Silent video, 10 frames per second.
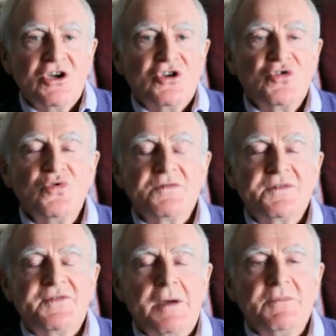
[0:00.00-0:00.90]
Two of the
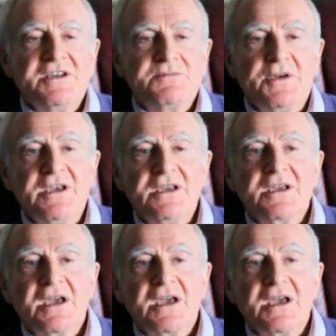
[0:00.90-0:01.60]
families being